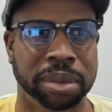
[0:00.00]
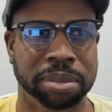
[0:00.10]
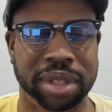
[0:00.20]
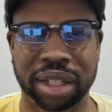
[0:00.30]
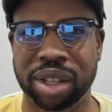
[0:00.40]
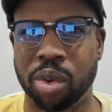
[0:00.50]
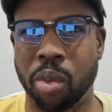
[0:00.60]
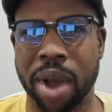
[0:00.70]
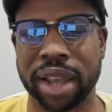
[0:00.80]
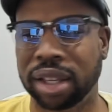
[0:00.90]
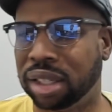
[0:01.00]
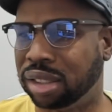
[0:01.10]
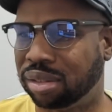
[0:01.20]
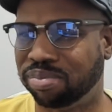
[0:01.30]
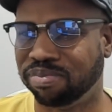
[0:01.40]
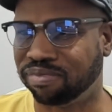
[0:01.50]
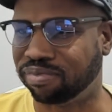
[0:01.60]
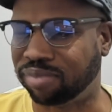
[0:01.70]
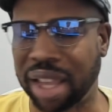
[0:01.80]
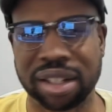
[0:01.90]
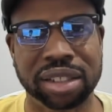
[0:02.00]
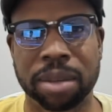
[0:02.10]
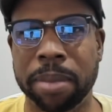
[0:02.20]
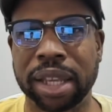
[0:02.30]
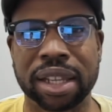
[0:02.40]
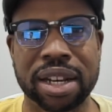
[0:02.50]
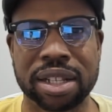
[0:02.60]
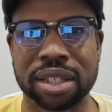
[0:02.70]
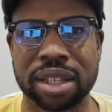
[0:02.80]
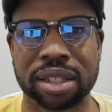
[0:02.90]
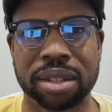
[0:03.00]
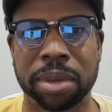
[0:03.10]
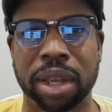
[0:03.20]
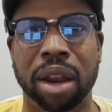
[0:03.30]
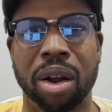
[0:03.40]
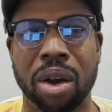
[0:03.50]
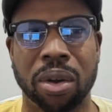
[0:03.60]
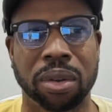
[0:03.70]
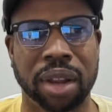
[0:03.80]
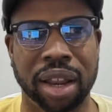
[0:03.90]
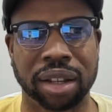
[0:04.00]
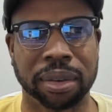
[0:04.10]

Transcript: Dillian Whyte that doesn't make any sense to me at all. Like,